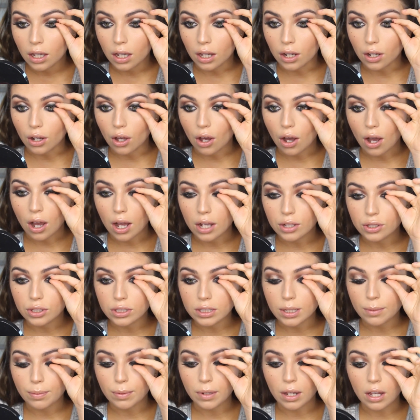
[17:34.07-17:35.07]
and I
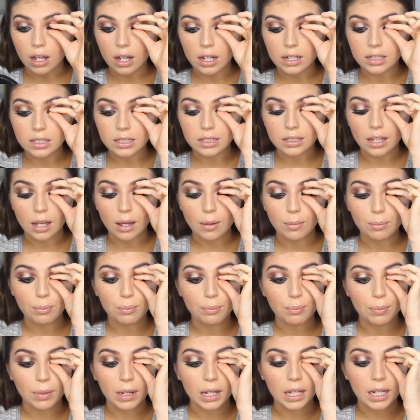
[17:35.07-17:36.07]
just applied some
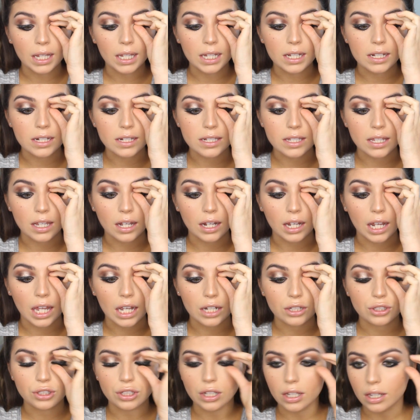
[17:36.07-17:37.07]
BELLEZA
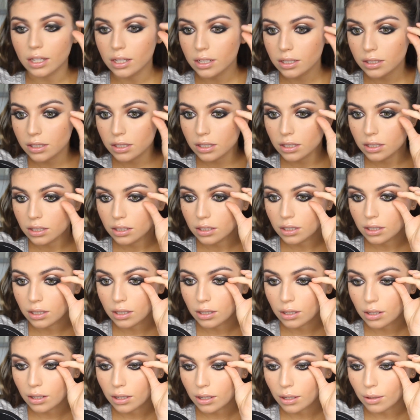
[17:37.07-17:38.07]
lashes,
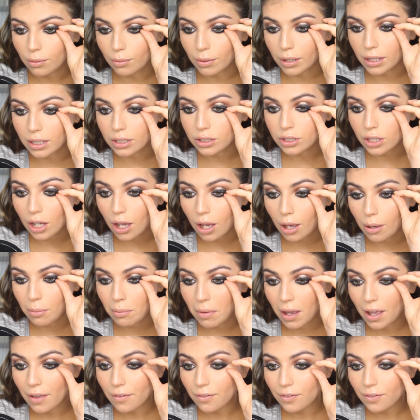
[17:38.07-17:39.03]
which are my